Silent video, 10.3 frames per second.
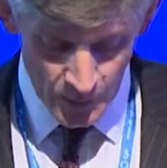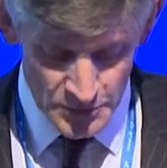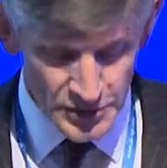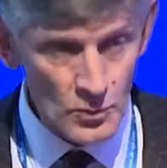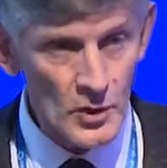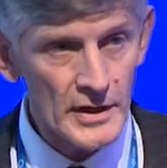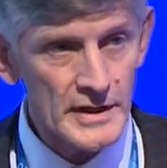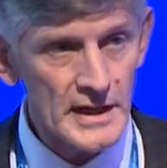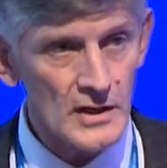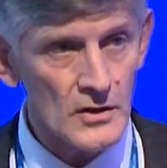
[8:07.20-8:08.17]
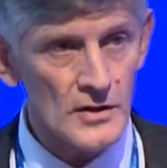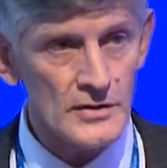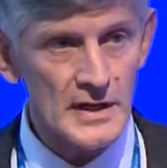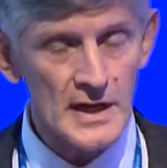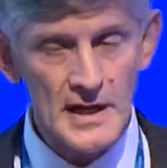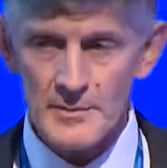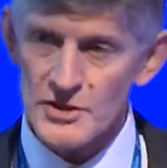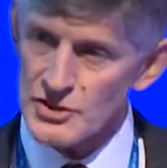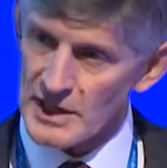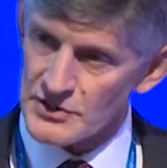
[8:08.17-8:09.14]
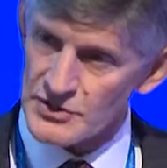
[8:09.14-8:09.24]
we're also working on the climate
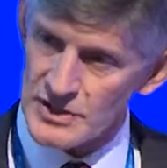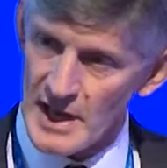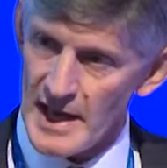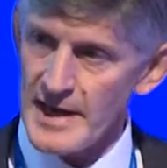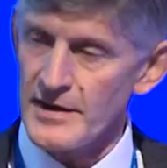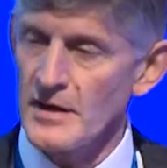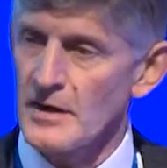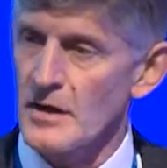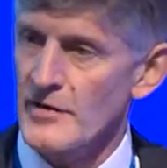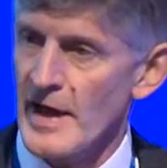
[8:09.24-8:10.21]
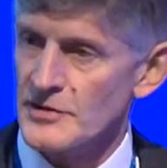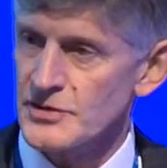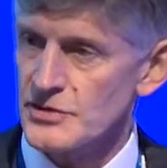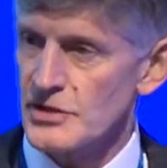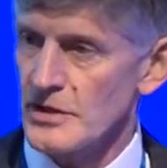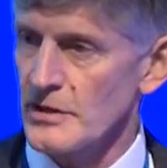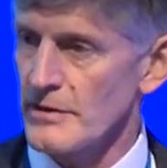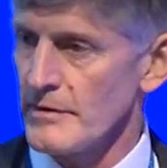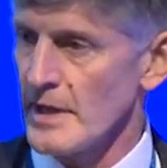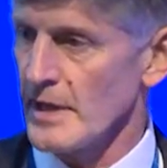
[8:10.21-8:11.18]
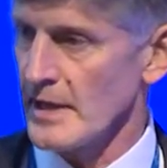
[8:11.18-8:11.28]
change side of how to
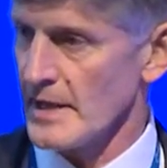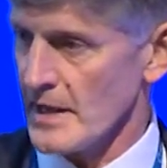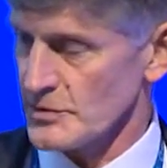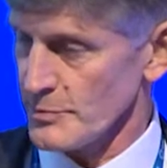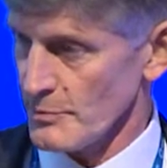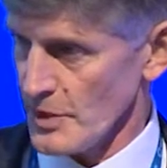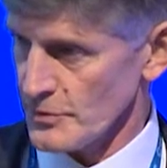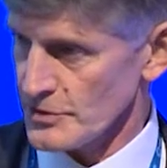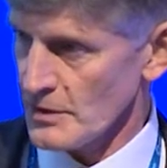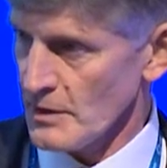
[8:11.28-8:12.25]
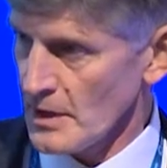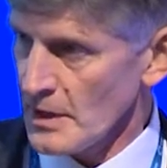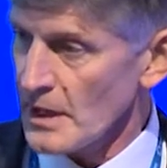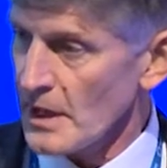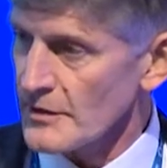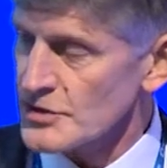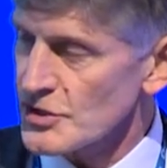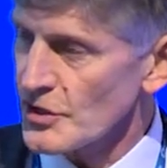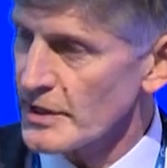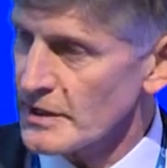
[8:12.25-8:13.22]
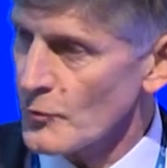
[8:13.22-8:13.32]
turn uh, and how to promote uh, the
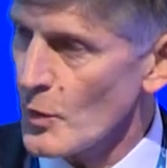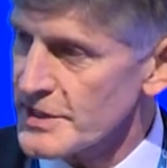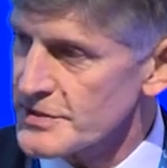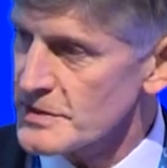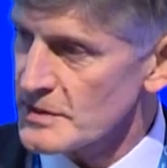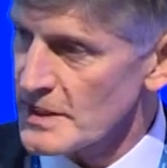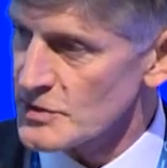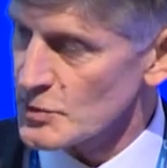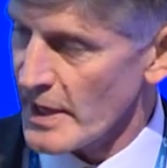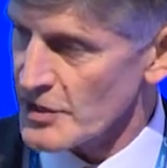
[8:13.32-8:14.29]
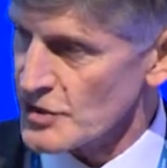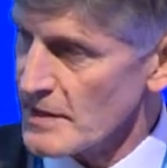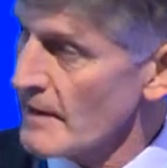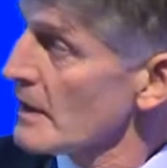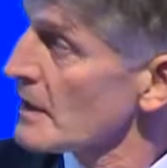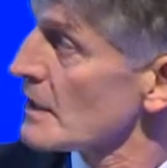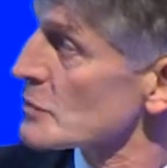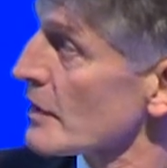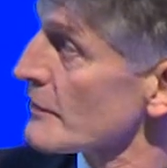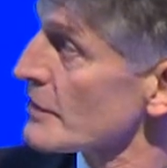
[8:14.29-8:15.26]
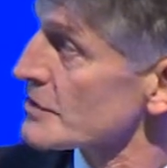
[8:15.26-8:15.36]
turning of waste into energy as
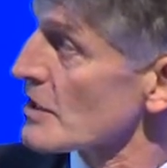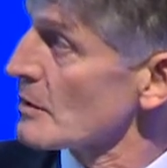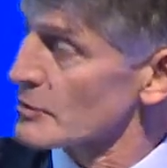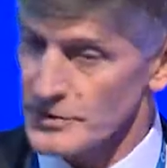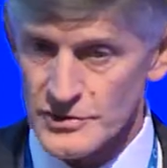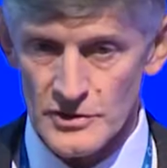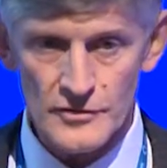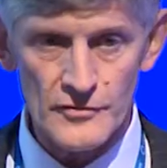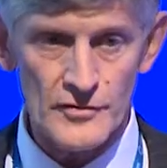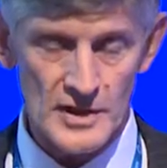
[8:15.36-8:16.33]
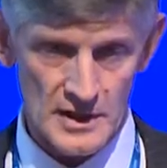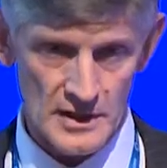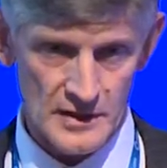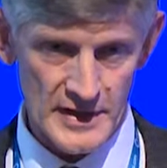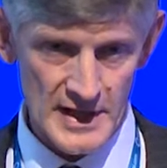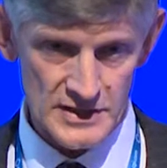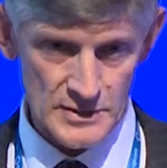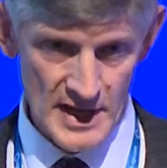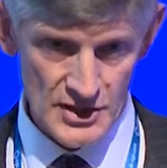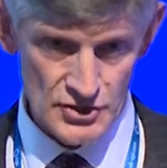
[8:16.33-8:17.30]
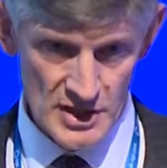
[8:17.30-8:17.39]
one of the examples of, uh, of getting some
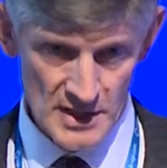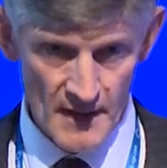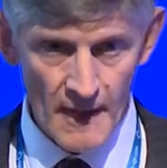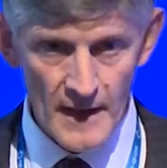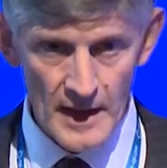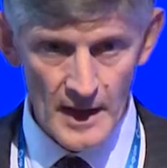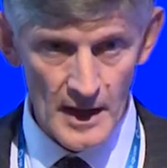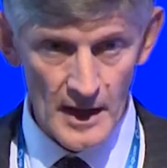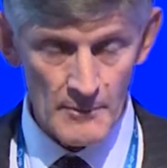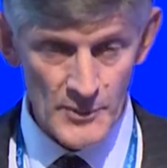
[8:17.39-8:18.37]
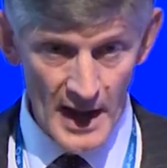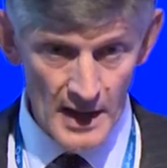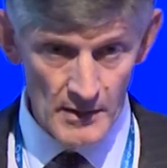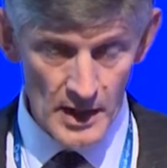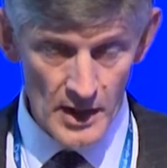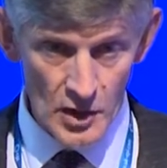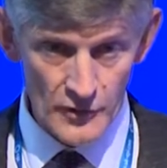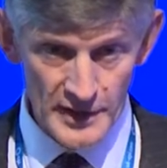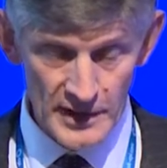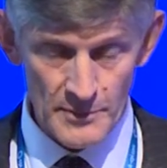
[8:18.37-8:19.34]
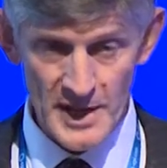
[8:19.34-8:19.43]
energy, uh, uh,
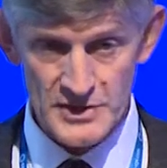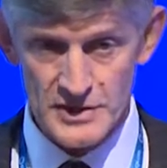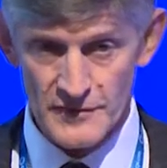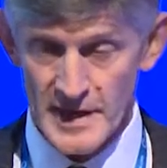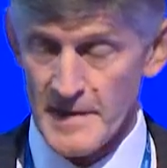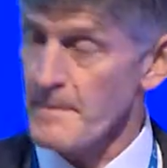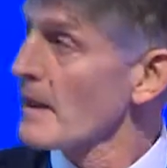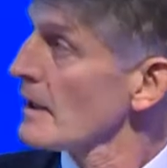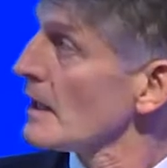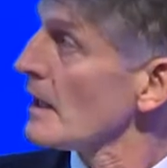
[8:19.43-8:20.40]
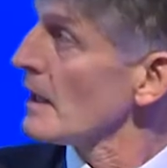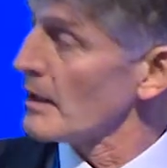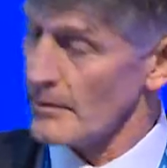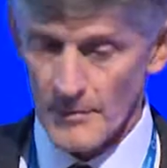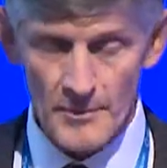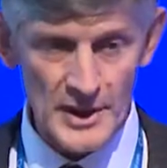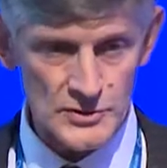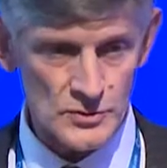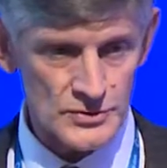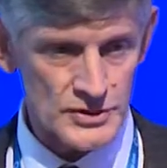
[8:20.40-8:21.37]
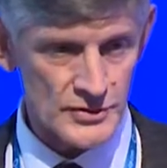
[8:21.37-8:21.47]
hopefully competitively, um, but
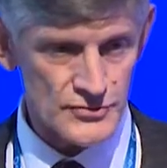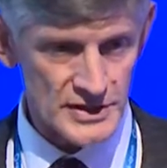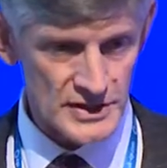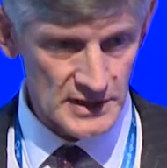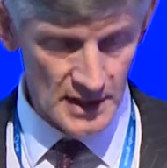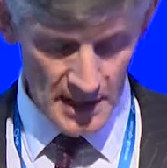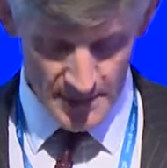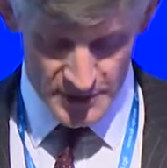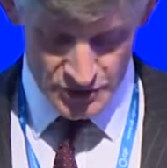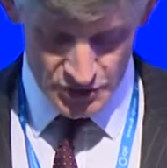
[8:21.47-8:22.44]
also addressing the climate